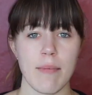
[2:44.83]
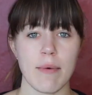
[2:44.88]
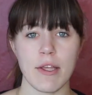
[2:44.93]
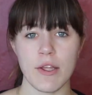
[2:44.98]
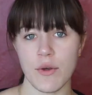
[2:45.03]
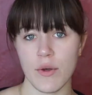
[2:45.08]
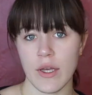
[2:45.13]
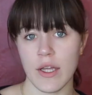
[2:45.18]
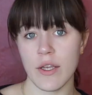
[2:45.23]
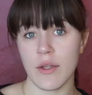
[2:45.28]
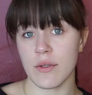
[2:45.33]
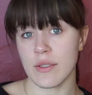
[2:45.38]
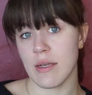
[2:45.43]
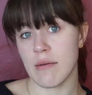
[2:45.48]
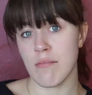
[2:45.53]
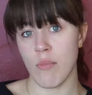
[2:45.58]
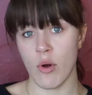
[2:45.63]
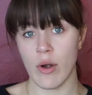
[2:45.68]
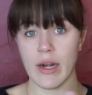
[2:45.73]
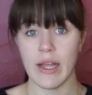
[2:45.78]
but you can use
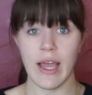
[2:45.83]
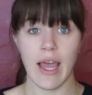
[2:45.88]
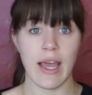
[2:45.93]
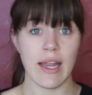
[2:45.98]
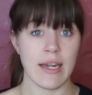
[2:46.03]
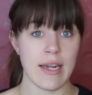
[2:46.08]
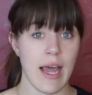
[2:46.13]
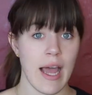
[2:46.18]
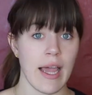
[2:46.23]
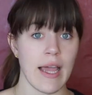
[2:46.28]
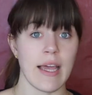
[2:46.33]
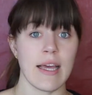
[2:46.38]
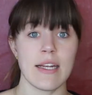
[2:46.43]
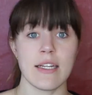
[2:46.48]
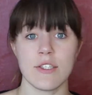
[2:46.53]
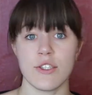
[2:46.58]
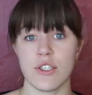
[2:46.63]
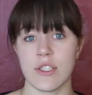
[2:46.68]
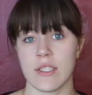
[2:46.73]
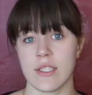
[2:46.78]
it morning and night and
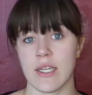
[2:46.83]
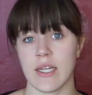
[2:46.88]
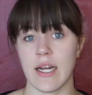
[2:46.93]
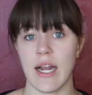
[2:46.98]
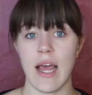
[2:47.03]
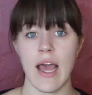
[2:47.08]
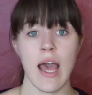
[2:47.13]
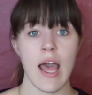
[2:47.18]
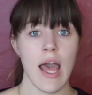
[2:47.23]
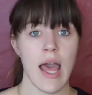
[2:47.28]
it's just gonna